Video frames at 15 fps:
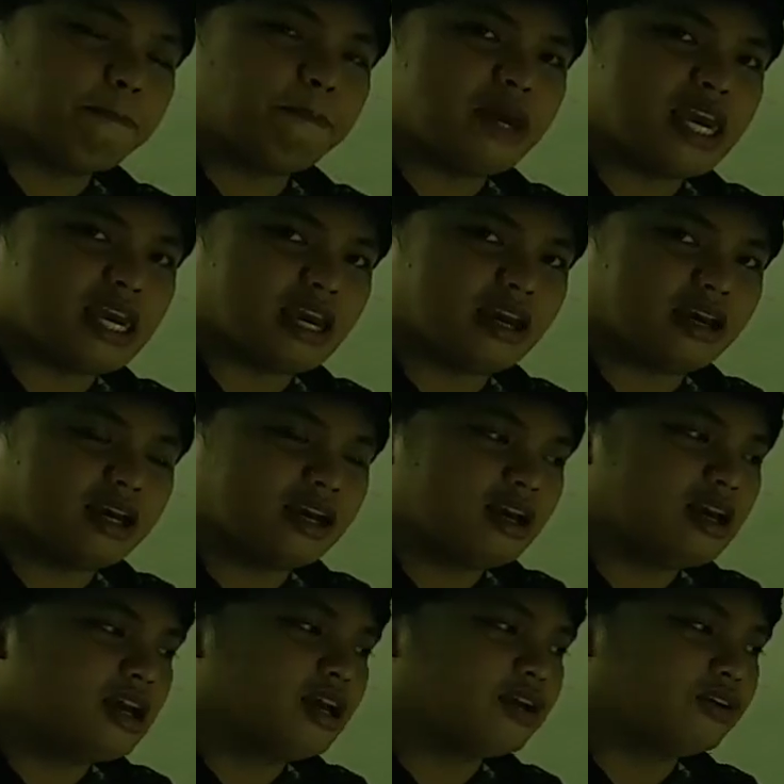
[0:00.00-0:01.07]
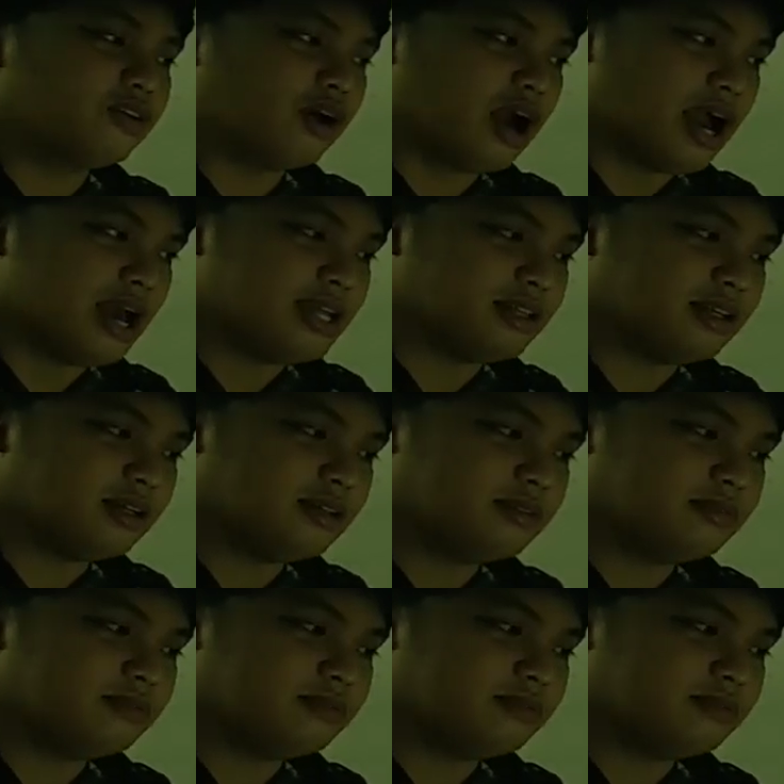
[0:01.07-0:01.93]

B. Grand.